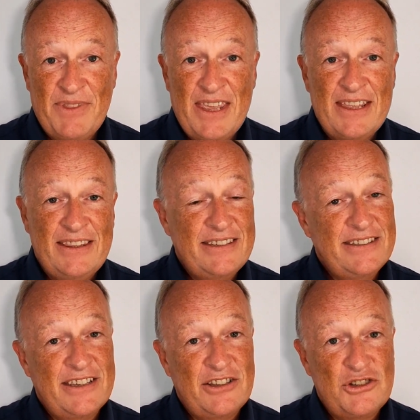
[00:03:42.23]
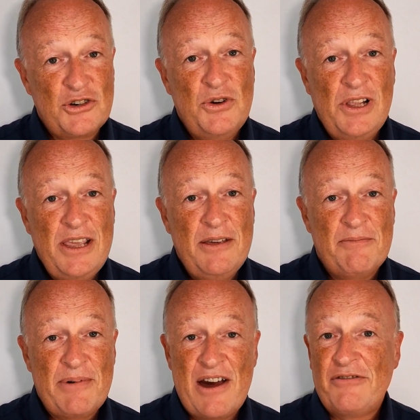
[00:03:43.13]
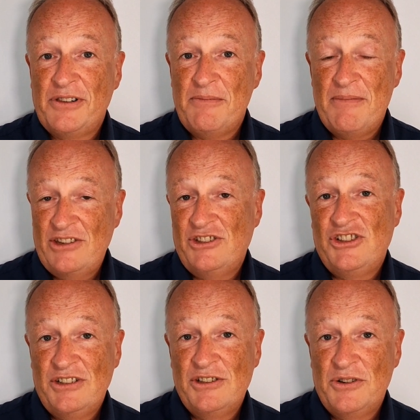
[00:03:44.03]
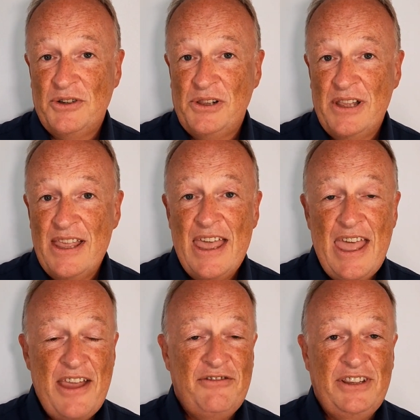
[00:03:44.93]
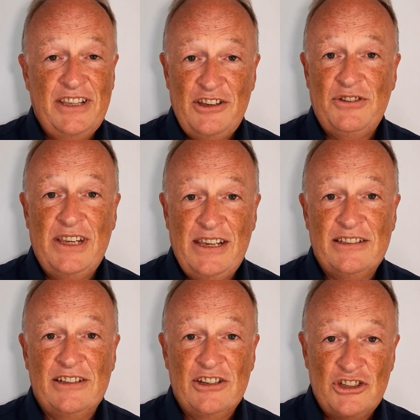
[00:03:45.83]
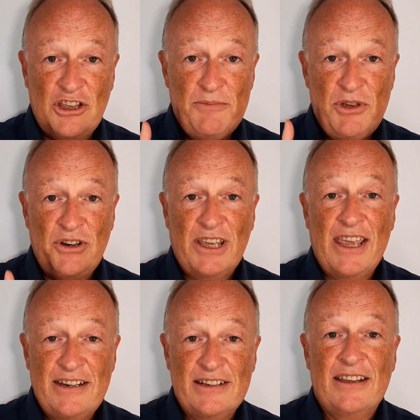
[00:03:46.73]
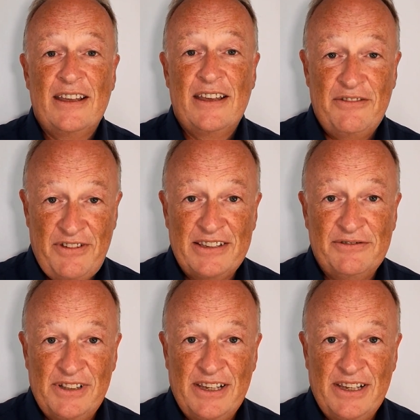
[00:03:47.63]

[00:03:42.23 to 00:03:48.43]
This is a truly powerful messaging tool, everything you need to communicate effectively.